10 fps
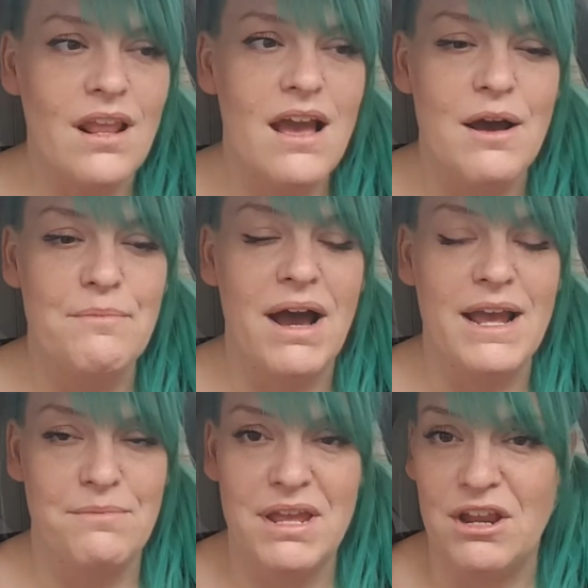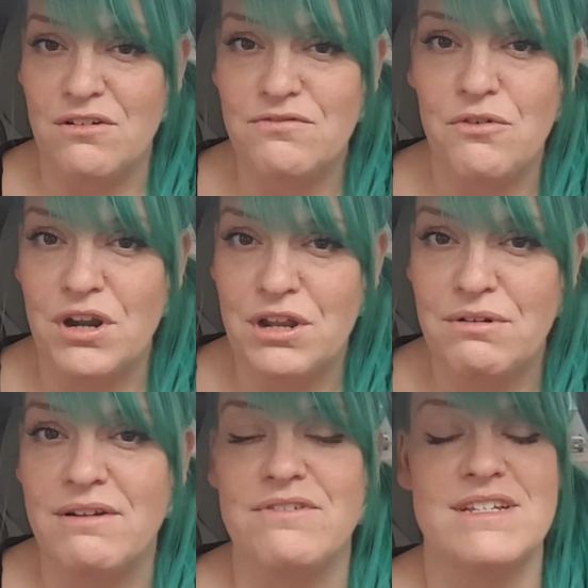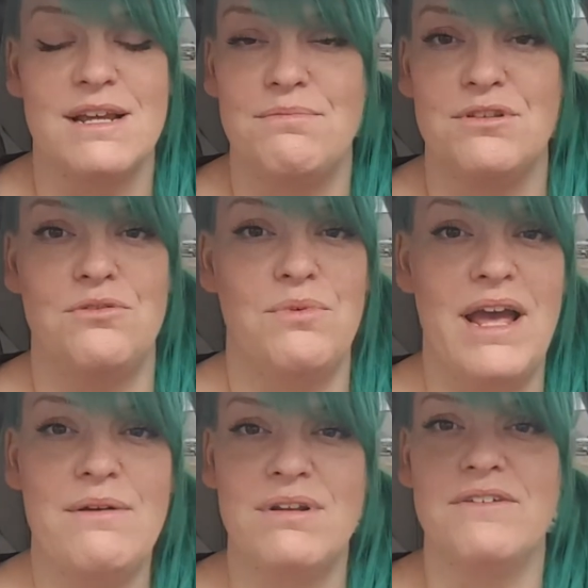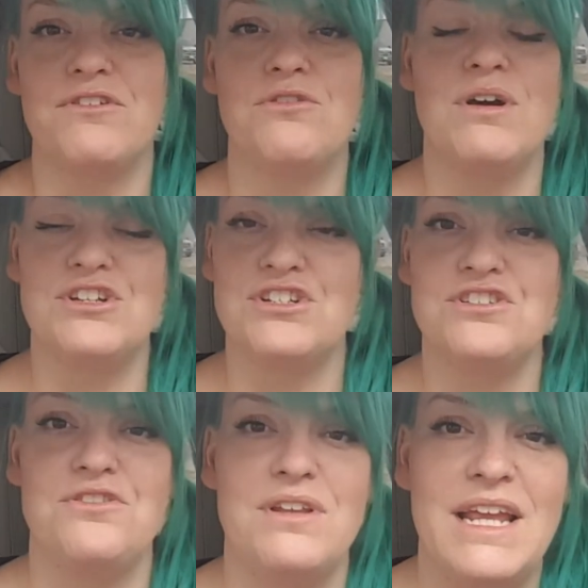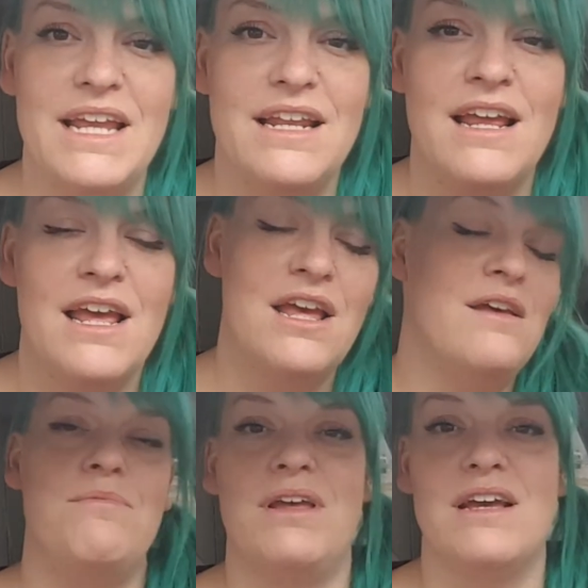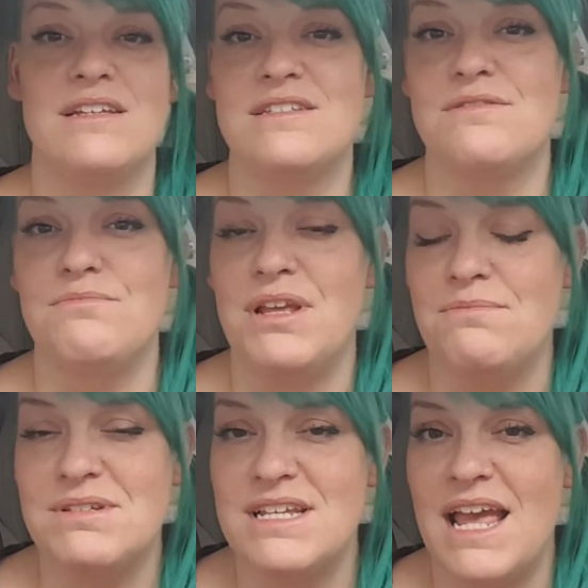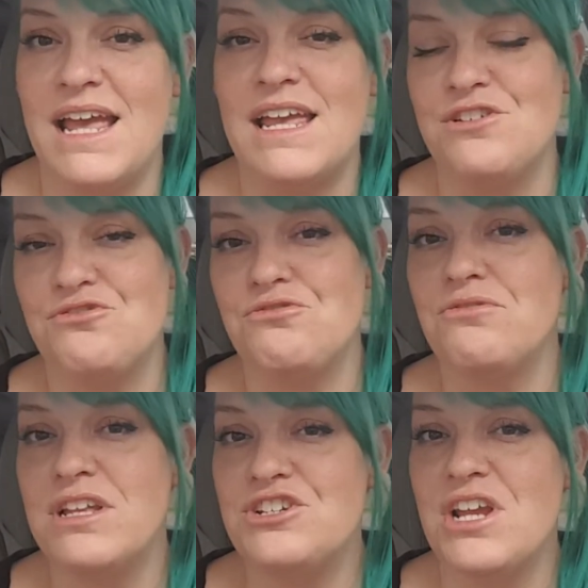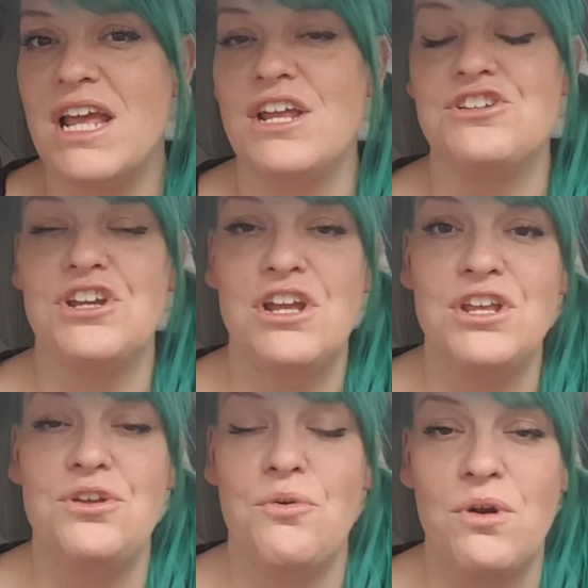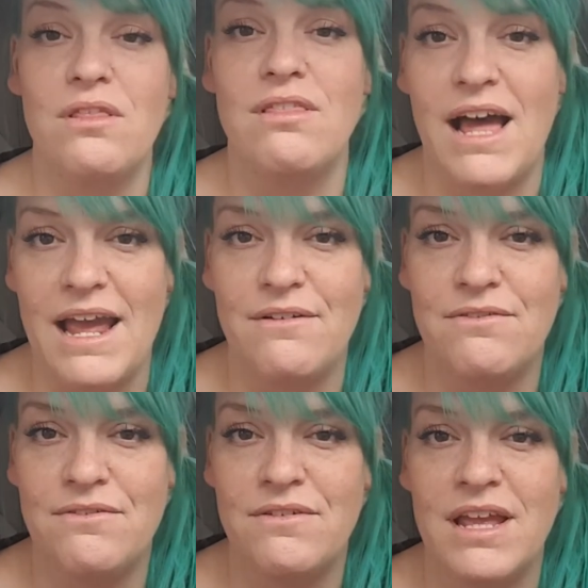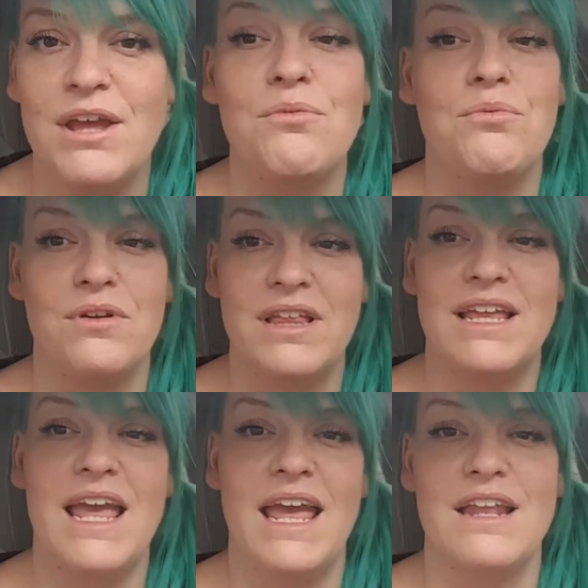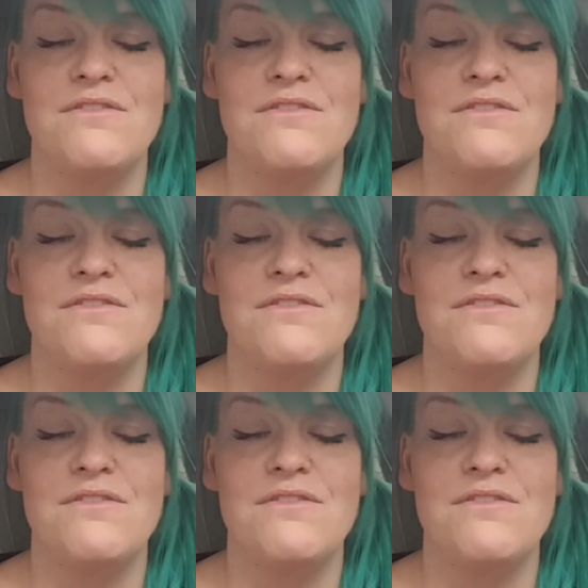I am here for you every step of the way, whatever questions you need, because MCA can truly change your life. It really can.